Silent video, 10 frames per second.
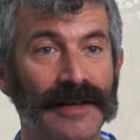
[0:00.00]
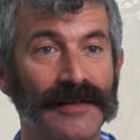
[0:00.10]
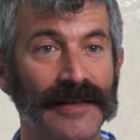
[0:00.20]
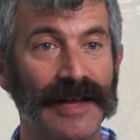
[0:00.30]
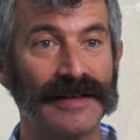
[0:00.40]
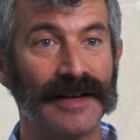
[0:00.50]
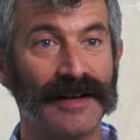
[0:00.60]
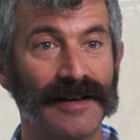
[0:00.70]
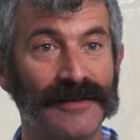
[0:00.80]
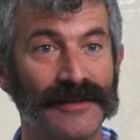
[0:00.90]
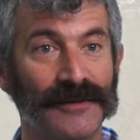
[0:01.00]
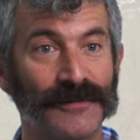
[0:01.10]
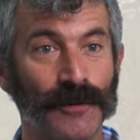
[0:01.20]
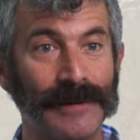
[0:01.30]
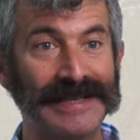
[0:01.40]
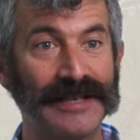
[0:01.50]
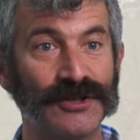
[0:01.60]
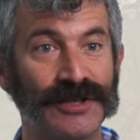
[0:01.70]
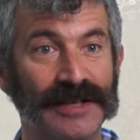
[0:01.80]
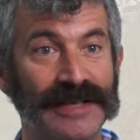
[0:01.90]
that uh, you know,
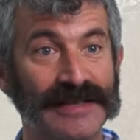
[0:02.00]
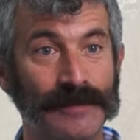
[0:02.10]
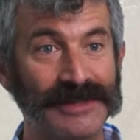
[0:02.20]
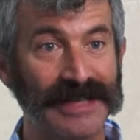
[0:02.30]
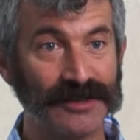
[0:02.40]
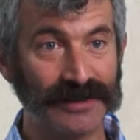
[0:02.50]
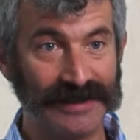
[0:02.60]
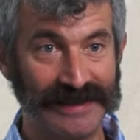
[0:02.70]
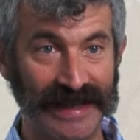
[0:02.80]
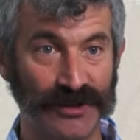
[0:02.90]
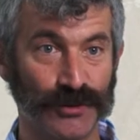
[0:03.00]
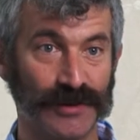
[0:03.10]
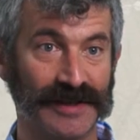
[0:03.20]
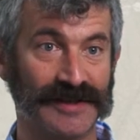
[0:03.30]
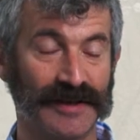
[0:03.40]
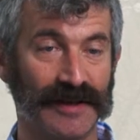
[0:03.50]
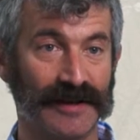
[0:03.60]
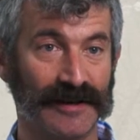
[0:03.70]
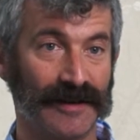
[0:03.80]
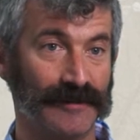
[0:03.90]
fermentation is a potentially dangerous
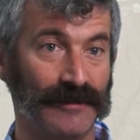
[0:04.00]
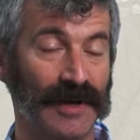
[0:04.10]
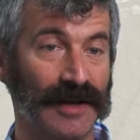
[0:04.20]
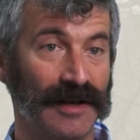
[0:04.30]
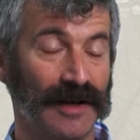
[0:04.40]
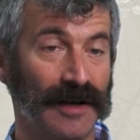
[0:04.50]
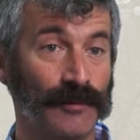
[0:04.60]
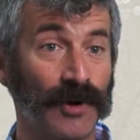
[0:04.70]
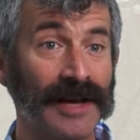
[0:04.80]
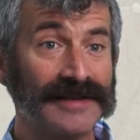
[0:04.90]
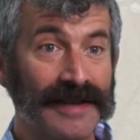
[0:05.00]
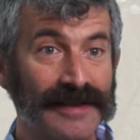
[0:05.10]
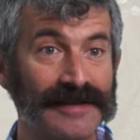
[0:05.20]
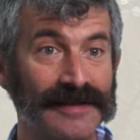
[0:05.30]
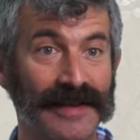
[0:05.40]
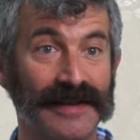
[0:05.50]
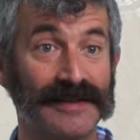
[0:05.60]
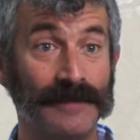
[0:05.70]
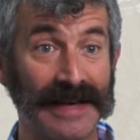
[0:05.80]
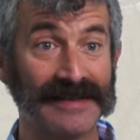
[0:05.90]
uh, um, uh, process that
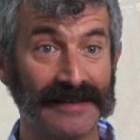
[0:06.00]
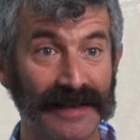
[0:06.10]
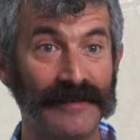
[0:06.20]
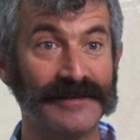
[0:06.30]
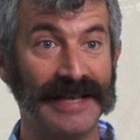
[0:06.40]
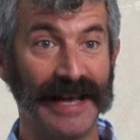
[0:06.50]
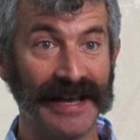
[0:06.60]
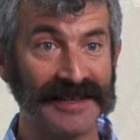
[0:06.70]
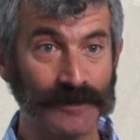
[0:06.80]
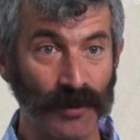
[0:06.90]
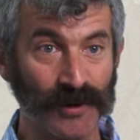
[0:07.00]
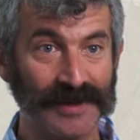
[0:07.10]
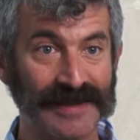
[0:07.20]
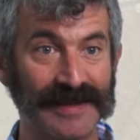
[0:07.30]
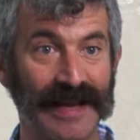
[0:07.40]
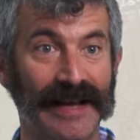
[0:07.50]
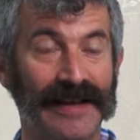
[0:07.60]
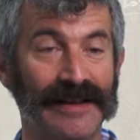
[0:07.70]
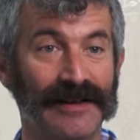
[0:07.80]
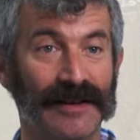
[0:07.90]
is best left to experts
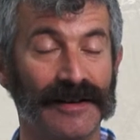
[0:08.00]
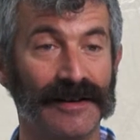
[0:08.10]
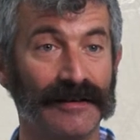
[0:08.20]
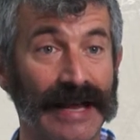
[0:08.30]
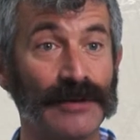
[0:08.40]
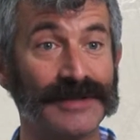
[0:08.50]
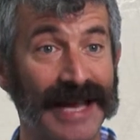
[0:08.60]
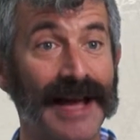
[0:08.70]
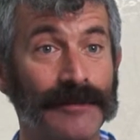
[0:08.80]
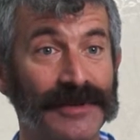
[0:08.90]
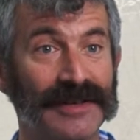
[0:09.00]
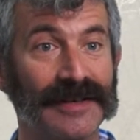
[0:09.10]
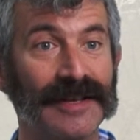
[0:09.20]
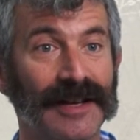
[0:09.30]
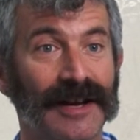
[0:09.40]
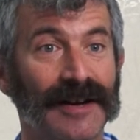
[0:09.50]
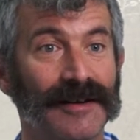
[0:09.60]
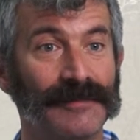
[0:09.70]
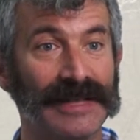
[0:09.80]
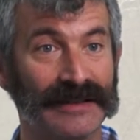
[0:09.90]
and uh, allowed to happen
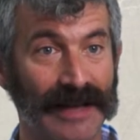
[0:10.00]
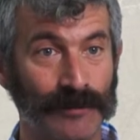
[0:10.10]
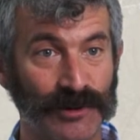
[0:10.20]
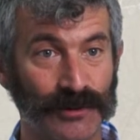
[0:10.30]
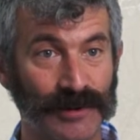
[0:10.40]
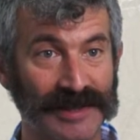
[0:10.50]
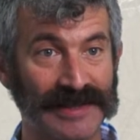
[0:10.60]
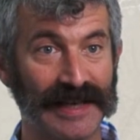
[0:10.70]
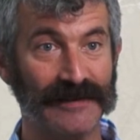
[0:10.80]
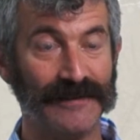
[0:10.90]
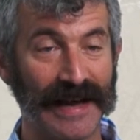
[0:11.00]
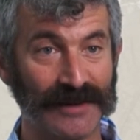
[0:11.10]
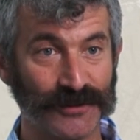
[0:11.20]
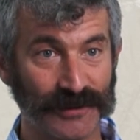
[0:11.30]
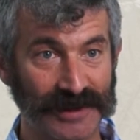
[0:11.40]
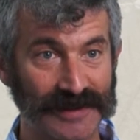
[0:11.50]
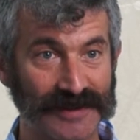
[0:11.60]
um, in laboratories and factories.